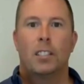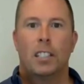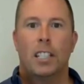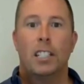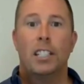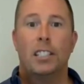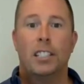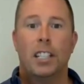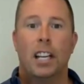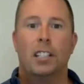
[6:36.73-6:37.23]

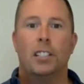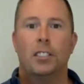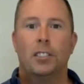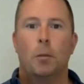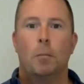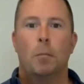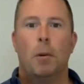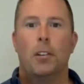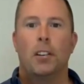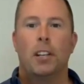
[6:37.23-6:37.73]
Can you tell
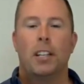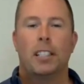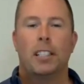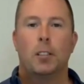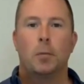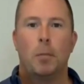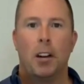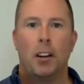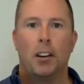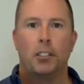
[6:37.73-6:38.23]
us about an
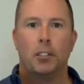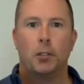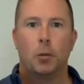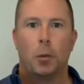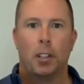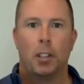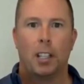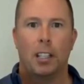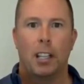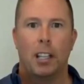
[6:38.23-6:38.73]
experience
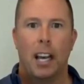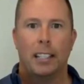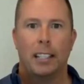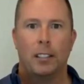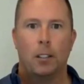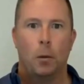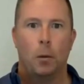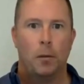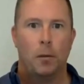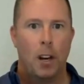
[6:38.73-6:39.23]
with a
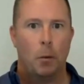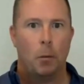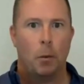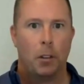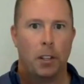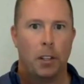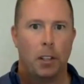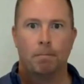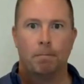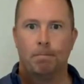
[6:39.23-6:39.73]
client that we've done
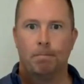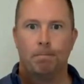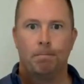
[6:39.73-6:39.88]
with you?